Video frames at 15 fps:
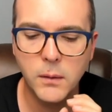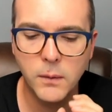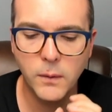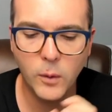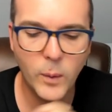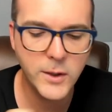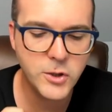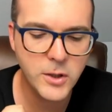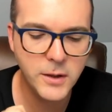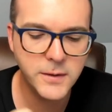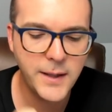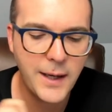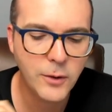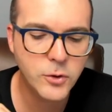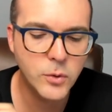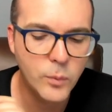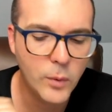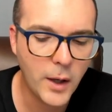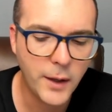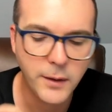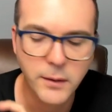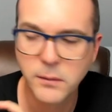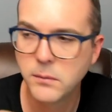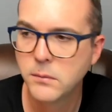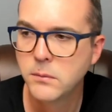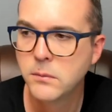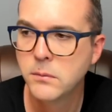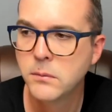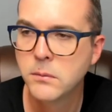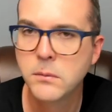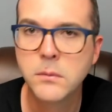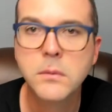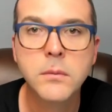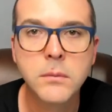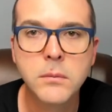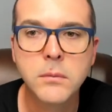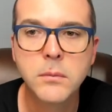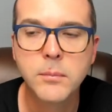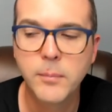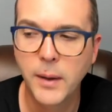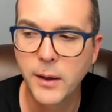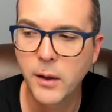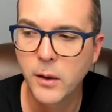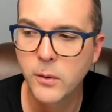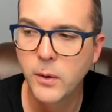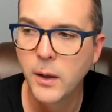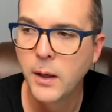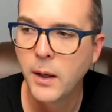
The question is how to run my code.